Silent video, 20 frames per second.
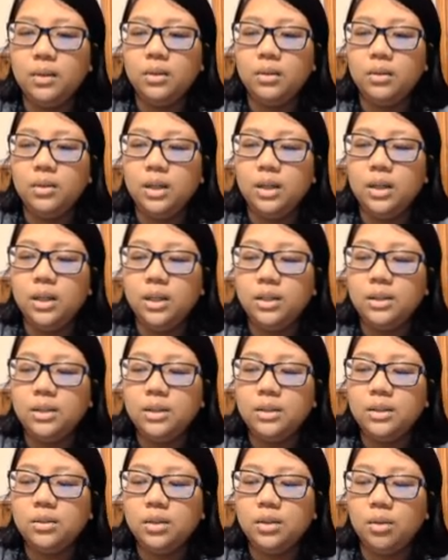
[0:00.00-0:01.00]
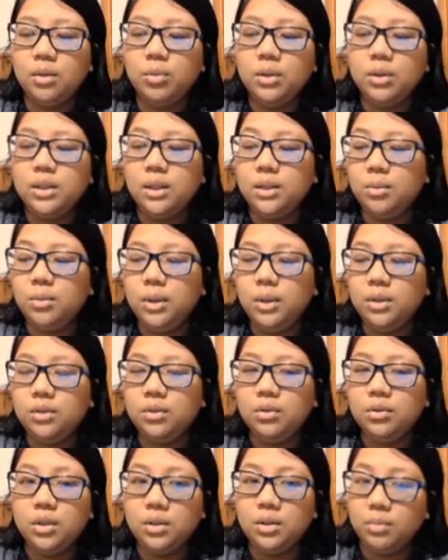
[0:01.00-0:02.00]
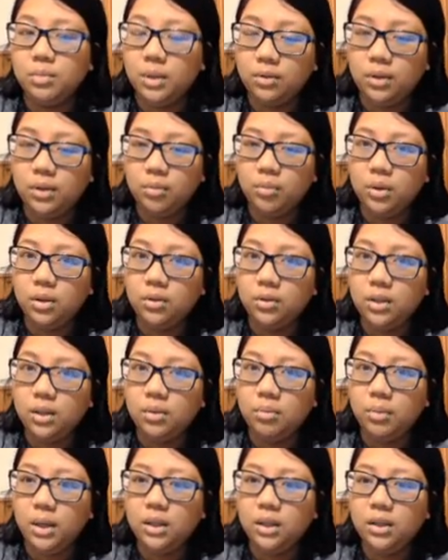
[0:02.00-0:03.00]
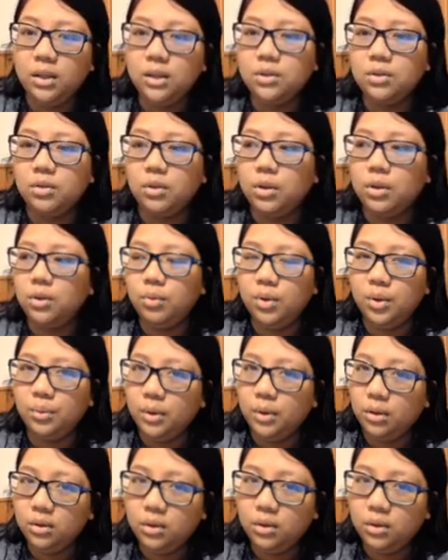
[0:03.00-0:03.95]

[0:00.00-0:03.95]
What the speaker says: It is somewhat sentimental because my grandmother did make it, so I don't want to